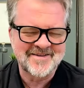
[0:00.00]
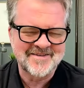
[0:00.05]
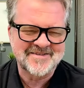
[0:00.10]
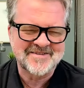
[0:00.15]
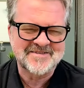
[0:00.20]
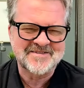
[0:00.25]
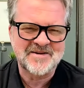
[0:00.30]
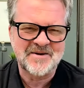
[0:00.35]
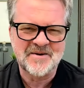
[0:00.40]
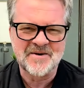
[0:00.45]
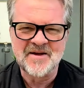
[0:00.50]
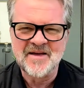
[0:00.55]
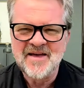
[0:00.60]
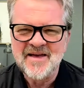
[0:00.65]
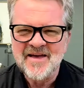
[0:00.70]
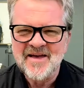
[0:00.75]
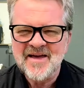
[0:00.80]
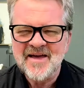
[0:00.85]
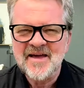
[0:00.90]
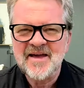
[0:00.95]
So
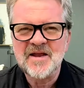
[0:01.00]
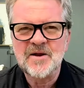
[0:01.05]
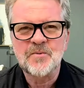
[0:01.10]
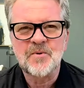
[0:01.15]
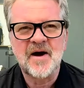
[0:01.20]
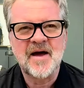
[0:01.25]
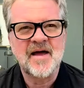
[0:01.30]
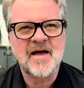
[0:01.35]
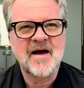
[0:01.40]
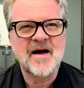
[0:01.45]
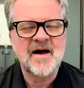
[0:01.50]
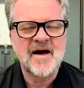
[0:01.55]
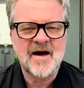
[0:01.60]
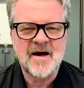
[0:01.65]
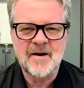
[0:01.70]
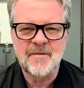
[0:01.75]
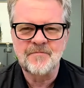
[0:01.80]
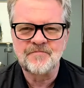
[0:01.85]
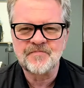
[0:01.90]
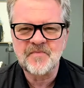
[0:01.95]
anyway,
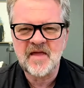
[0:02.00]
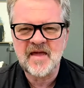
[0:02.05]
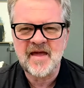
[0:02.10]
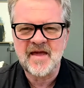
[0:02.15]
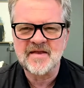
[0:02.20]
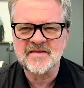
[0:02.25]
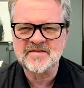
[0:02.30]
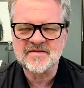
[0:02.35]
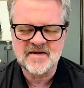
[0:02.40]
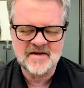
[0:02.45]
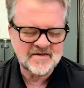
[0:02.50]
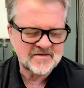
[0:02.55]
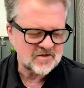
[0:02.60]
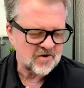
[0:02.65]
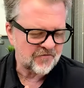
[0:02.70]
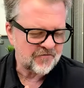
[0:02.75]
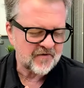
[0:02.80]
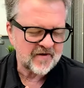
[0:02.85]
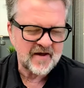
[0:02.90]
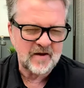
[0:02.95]

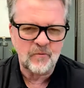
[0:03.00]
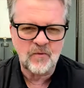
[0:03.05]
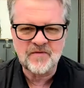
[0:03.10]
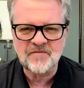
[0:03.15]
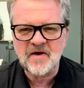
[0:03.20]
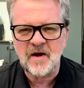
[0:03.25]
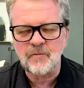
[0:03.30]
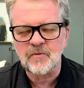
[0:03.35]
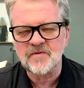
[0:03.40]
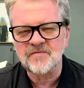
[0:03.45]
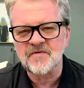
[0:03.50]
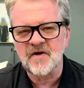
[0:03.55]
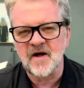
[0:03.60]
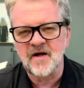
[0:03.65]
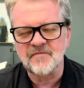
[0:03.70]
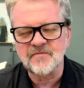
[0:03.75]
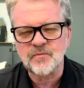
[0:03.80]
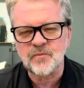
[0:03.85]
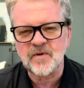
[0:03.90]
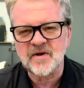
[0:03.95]
don't forget, we've got
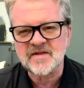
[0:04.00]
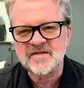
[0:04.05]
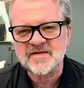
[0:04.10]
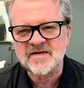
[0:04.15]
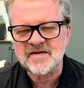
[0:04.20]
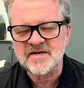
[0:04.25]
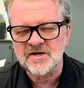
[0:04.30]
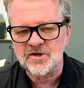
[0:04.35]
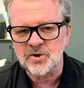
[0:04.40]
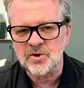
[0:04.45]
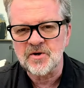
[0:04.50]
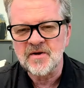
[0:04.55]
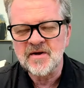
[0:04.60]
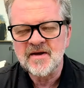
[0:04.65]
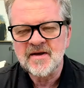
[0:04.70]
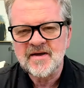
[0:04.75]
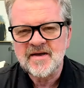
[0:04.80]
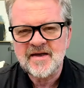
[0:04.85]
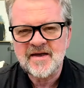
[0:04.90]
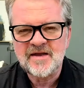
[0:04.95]
Revolved Realty here
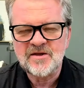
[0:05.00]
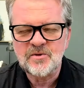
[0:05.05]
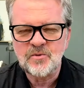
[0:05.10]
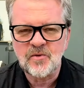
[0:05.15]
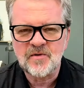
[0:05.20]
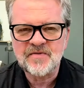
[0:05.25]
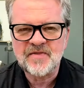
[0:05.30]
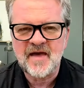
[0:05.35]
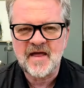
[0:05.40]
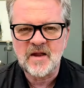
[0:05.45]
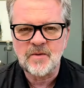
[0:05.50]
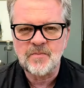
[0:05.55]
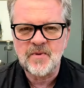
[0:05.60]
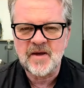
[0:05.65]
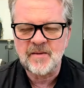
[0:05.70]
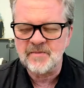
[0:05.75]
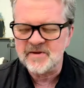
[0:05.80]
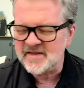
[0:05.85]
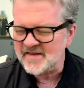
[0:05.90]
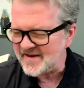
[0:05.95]
in North
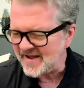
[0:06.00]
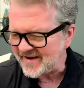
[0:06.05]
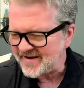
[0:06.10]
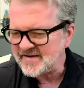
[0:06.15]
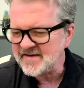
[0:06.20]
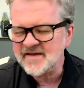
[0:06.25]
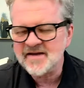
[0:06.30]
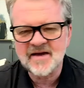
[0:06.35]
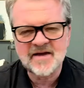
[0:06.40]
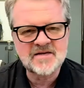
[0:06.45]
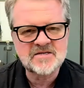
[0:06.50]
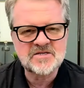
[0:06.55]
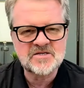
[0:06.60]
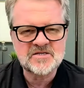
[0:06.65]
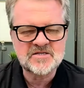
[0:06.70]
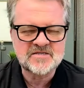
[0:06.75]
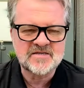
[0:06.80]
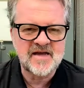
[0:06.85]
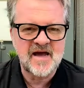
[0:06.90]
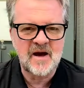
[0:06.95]
Alabama. 90
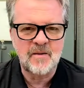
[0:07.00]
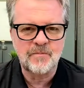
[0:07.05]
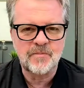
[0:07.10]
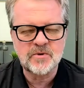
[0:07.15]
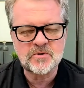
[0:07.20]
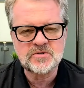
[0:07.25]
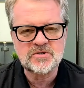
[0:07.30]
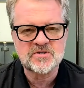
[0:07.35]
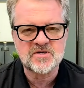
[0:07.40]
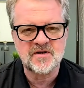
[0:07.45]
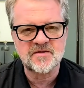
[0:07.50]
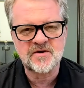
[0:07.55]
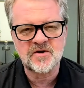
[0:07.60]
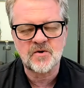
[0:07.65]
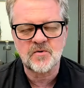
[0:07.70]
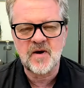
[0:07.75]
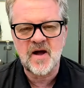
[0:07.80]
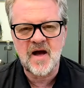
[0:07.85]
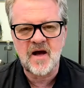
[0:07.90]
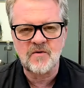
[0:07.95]
agents now, boots on the
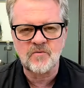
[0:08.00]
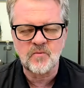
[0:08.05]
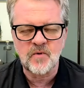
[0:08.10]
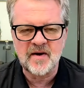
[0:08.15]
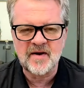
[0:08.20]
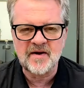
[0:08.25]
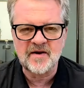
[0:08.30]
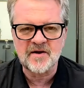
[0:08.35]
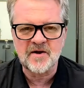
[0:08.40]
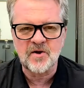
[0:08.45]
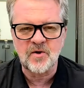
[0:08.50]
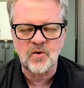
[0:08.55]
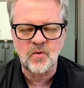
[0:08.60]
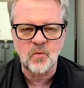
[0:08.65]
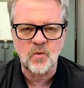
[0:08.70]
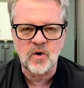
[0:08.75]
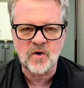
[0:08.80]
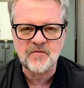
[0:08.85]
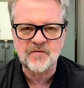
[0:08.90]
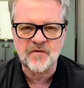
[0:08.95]
ground, ready to go to
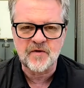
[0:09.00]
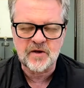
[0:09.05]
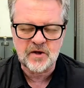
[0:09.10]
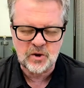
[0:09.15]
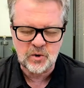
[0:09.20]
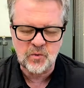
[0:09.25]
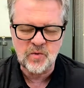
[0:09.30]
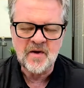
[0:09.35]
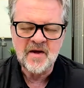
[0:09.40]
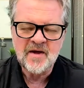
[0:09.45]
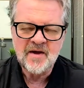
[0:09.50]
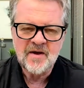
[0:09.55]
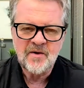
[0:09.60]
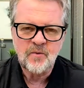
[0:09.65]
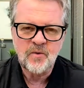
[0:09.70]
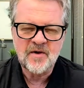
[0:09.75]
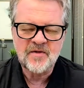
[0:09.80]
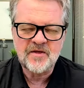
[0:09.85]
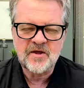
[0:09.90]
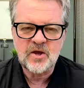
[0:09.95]
work for you.
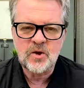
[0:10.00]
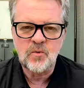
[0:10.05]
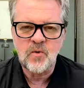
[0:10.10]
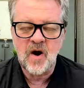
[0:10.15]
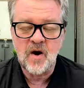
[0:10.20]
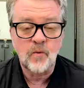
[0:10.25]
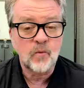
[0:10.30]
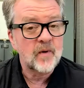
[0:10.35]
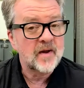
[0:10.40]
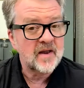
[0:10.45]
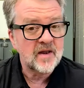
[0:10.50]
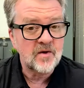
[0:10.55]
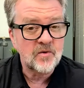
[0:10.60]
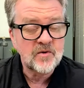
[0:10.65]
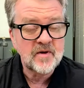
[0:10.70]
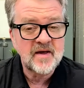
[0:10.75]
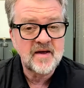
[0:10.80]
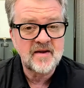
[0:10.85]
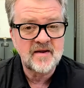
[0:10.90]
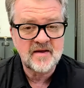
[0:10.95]
Whether you are
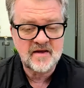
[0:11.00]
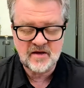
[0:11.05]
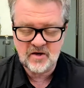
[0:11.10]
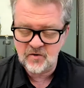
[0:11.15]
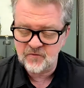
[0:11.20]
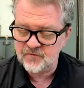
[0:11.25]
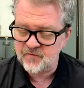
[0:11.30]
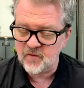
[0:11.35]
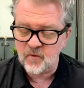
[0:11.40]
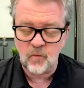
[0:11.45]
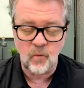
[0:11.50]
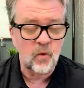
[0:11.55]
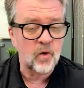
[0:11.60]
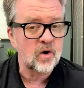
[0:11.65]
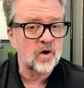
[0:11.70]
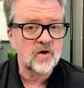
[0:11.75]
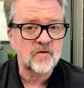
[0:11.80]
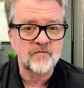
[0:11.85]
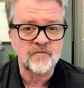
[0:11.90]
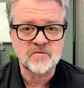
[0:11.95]
relocating here for
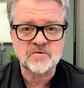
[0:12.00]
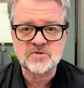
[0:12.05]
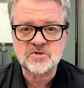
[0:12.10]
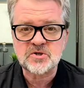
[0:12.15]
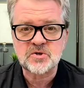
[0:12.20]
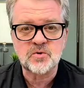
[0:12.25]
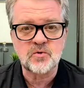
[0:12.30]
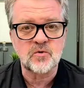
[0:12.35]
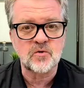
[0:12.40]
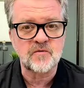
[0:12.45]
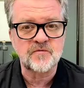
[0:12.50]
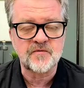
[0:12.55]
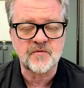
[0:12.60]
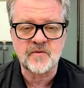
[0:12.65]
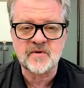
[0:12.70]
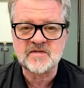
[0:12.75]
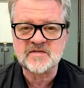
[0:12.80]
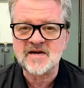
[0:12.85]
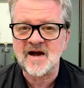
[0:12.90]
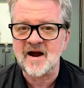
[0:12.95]
work, for school, for
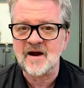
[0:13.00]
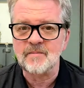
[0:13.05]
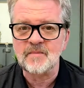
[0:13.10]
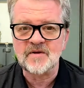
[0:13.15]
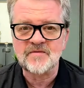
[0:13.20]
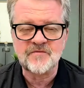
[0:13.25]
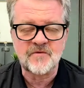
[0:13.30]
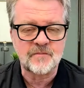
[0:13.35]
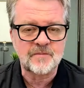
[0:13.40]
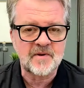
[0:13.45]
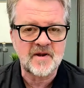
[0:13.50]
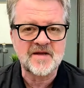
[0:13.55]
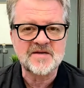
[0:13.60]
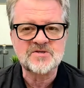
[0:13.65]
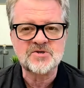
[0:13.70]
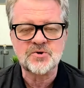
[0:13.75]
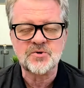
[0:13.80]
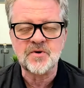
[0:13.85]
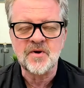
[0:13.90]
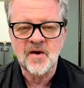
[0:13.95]
retirement, for
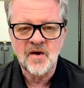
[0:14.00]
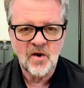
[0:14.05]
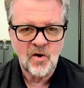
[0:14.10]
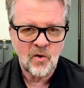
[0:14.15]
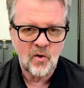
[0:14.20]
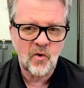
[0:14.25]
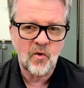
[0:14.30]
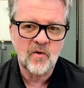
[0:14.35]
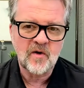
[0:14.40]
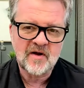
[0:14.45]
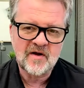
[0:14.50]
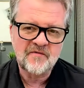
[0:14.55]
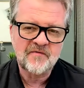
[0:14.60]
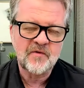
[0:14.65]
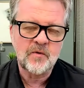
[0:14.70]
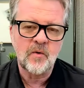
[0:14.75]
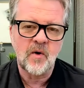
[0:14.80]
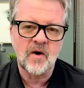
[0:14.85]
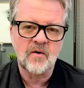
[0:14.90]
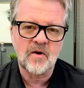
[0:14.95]
pleasure, or if
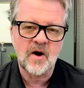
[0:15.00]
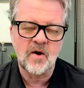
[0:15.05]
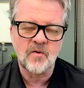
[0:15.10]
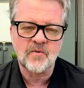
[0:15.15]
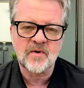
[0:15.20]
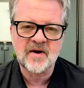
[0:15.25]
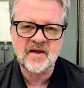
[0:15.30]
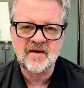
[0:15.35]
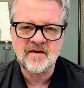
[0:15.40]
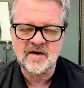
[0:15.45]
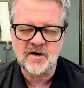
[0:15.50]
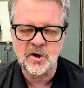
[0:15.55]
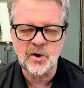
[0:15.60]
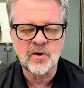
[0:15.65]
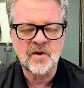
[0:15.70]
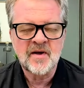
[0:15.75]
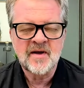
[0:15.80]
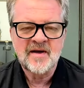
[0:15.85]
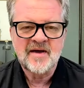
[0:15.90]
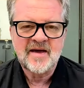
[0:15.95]
you are already here
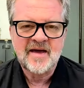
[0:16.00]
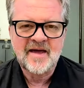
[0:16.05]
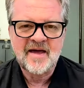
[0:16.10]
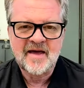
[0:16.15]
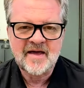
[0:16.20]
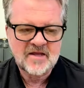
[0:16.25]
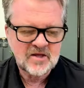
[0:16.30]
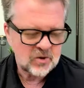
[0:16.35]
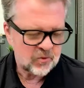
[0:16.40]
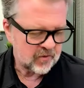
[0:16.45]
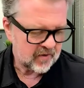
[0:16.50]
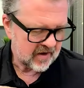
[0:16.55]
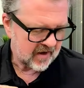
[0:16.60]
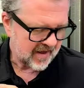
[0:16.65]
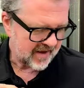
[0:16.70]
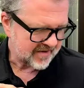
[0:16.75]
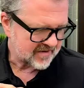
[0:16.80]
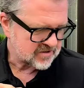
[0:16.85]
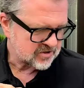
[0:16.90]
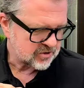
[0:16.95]
and you would
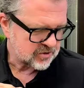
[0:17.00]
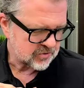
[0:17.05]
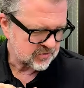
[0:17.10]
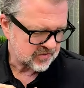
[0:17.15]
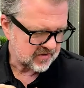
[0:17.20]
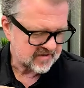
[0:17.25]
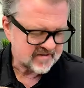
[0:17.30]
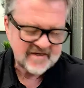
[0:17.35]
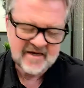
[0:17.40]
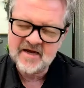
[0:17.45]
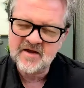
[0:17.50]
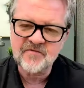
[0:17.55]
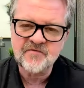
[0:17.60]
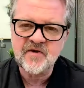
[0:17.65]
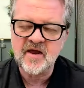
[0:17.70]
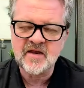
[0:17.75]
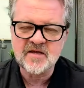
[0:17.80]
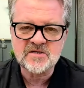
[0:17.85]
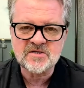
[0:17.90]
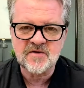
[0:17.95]
like to take
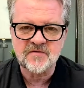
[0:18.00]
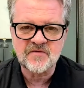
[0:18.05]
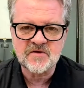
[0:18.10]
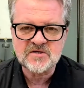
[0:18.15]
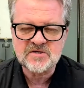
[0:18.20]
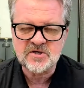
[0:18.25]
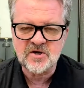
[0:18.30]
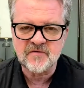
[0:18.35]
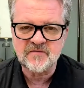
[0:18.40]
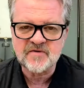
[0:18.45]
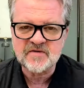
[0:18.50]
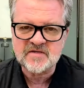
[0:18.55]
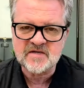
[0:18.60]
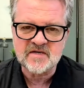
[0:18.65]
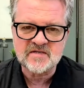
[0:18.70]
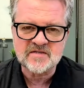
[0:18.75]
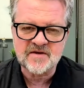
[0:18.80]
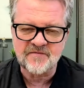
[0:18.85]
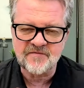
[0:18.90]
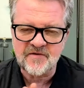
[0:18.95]
advantage of the
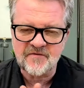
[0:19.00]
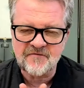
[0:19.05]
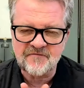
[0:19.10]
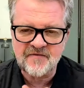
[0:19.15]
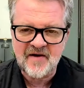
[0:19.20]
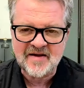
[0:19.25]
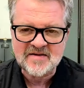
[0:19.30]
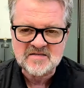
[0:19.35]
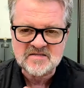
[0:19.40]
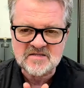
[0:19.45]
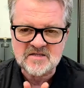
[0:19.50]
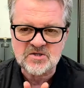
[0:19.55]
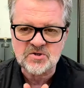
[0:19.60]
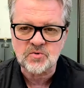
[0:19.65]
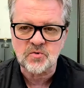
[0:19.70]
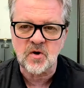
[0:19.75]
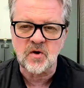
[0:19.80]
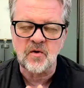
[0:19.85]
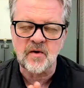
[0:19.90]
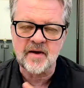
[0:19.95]
services of the fastest
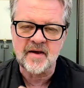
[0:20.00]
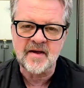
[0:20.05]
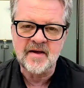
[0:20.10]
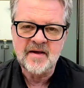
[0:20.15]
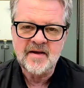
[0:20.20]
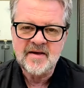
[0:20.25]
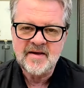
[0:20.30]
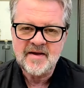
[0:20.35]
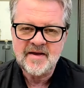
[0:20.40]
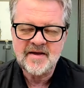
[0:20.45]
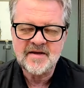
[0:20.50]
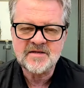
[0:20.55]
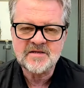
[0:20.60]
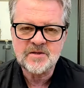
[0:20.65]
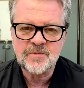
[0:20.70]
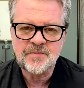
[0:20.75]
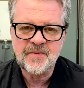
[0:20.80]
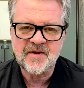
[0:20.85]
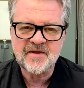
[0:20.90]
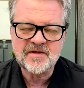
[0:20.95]
growing
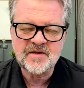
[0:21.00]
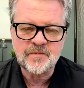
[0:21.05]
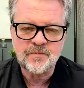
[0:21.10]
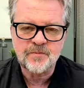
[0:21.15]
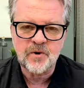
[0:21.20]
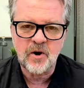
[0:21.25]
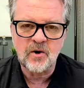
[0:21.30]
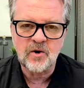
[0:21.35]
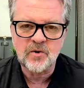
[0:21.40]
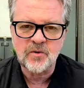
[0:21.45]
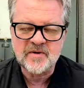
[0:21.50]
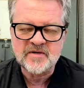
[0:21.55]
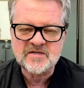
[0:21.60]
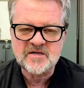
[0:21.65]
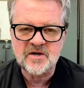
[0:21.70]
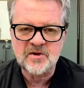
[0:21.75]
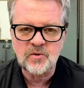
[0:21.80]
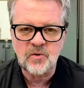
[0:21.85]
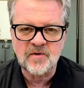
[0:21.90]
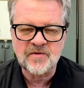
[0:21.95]
independent brokerage
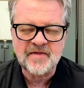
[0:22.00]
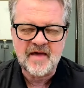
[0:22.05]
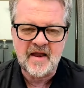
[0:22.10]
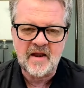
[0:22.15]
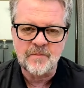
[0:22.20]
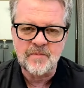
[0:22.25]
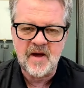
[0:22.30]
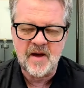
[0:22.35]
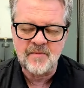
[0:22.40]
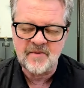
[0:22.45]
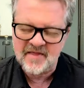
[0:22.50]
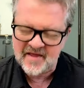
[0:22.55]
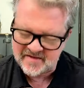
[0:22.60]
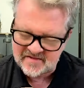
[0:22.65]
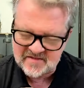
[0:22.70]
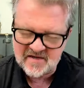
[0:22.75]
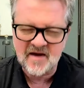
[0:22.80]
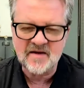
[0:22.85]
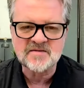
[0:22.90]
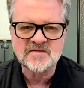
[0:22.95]
in North Alabama.
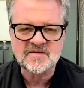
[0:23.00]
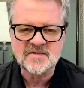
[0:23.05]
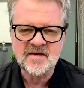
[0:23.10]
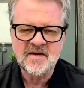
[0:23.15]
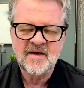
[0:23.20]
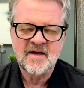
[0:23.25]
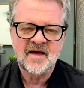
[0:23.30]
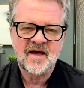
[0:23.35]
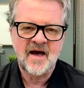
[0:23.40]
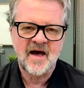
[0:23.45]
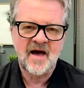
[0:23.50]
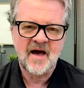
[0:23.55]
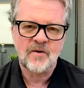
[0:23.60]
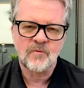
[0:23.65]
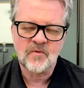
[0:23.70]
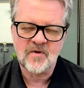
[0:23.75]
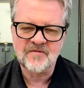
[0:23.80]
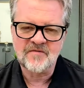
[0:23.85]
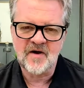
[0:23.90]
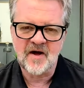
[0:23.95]
That's us,
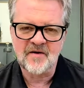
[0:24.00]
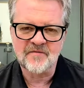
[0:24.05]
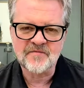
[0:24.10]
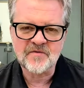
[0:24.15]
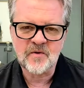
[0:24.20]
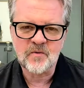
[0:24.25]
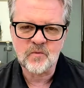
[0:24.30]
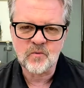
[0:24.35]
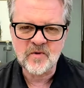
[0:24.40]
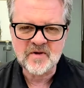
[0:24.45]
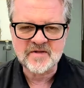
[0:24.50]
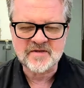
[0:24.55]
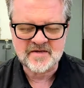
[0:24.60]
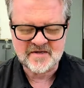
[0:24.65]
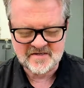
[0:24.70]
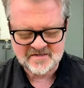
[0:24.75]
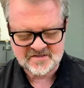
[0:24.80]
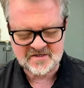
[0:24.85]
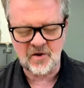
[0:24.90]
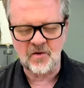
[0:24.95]
Revolved Realty.
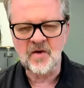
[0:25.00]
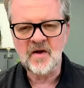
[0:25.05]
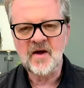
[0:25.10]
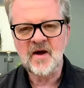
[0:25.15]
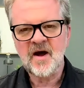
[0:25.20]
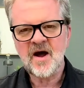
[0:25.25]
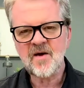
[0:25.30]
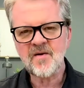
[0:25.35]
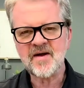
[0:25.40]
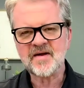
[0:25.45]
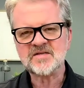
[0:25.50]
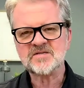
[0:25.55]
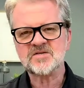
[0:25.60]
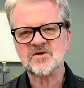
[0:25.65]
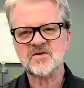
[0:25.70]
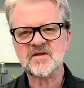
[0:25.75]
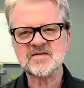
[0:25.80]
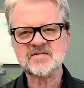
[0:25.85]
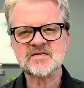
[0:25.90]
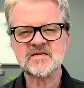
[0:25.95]
So, all right, so
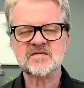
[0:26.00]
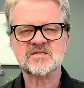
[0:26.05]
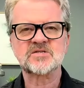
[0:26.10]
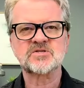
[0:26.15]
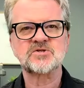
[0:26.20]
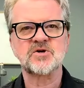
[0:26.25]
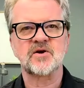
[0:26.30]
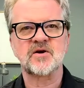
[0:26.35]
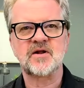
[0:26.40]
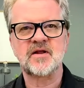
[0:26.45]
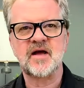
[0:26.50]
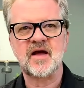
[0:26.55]
let's get started.